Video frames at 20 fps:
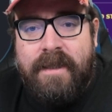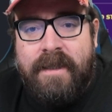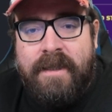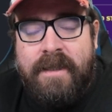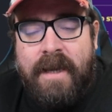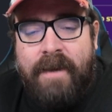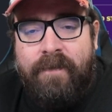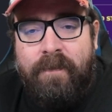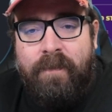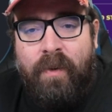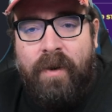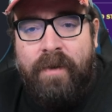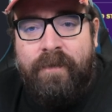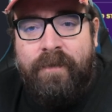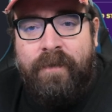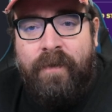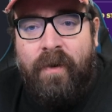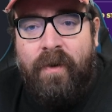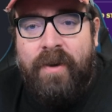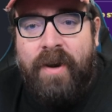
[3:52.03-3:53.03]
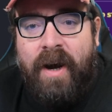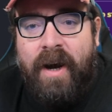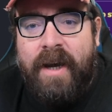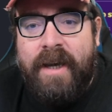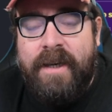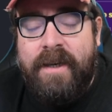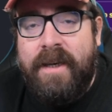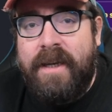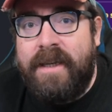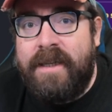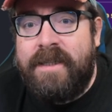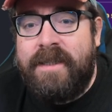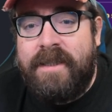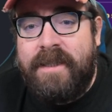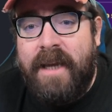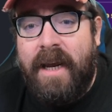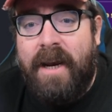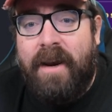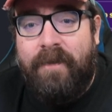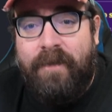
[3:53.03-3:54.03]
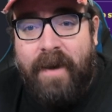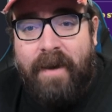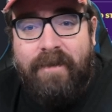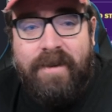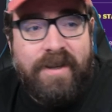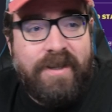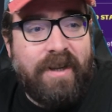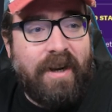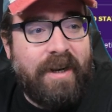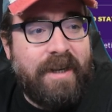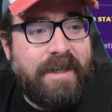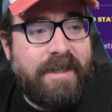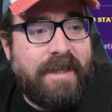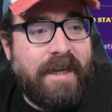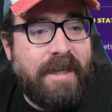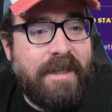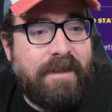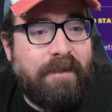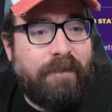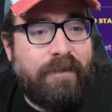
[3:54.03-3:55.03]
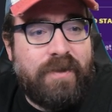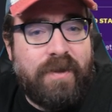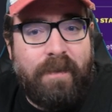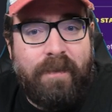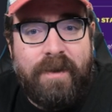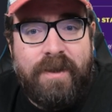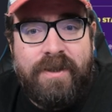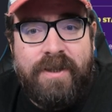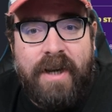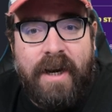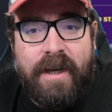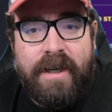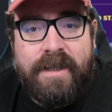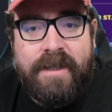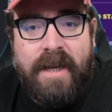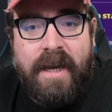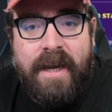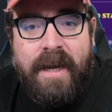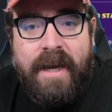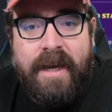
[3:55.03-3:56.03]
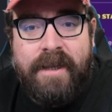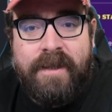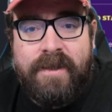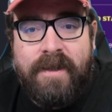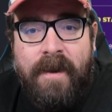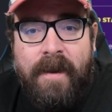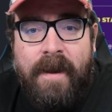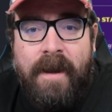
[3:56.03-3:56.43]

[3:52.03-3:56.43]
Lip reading: a 7.49 is still a very solid season for someone as young as he is,